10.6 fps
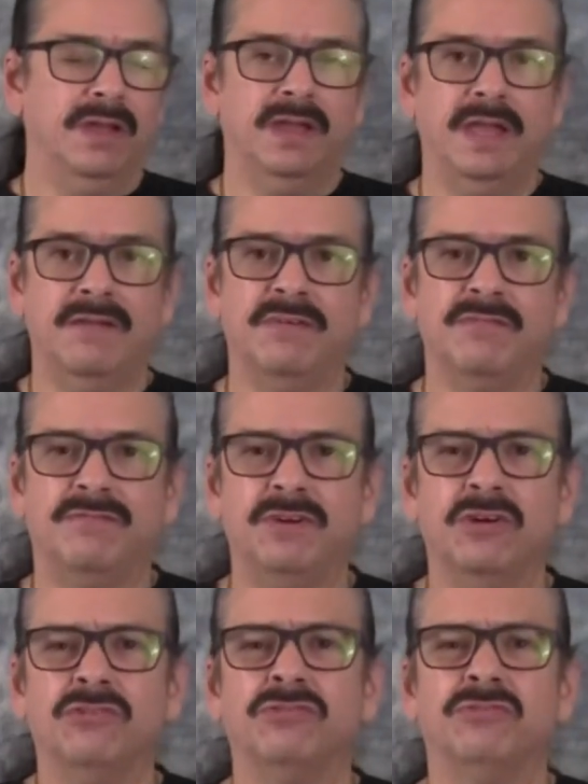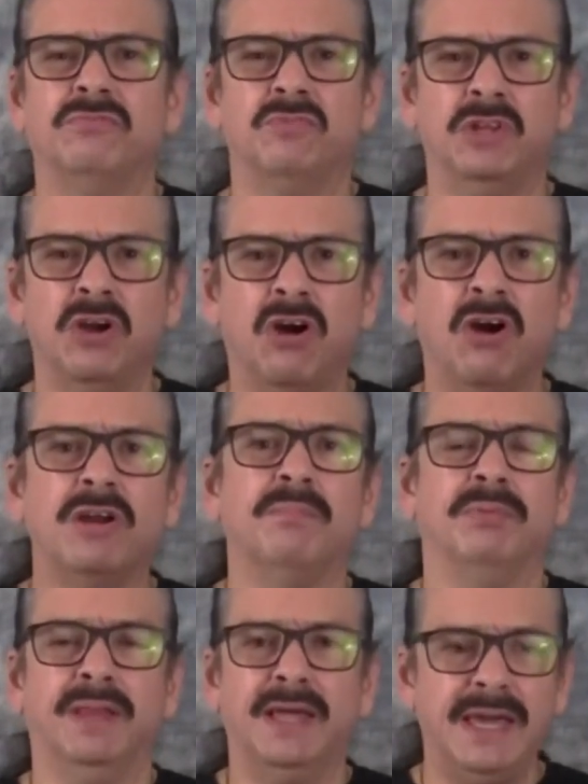If it feels really hard to
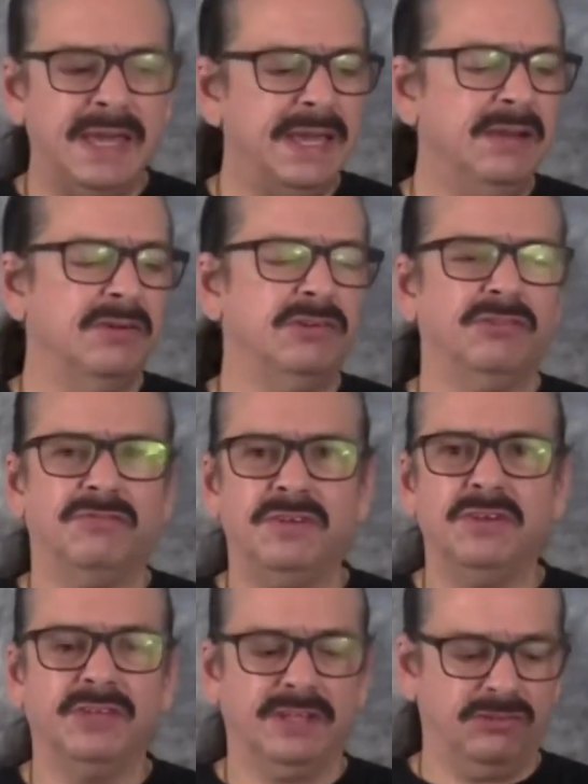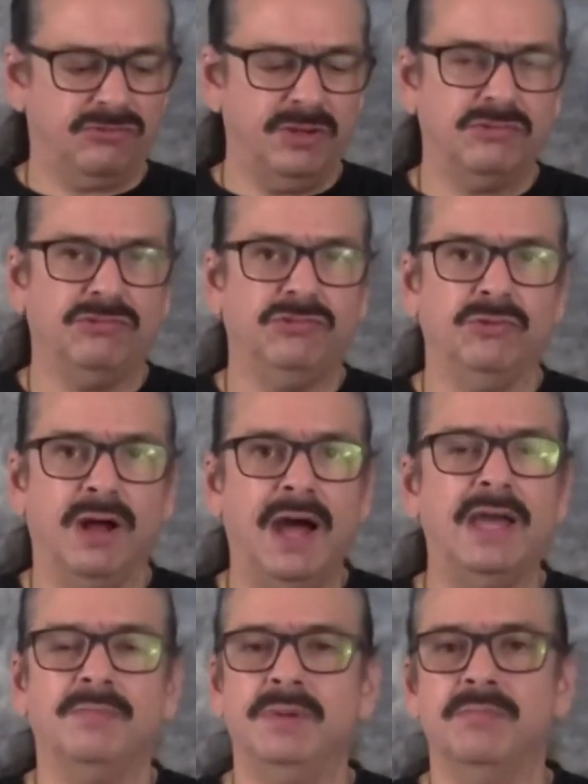play or just feels like the strings are too high,
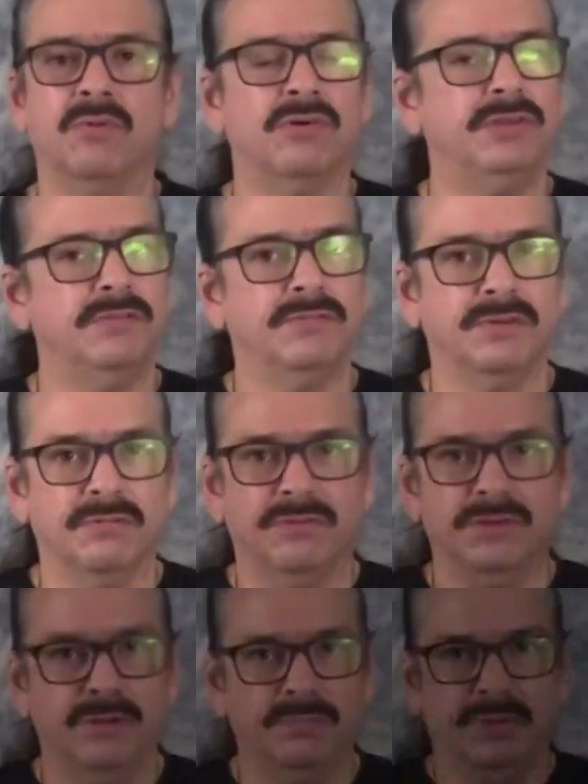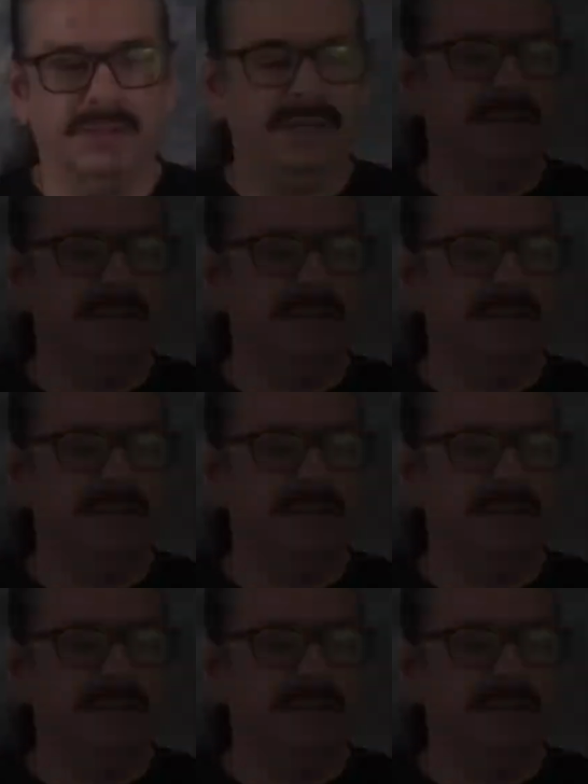it'll be more difficult for you to play.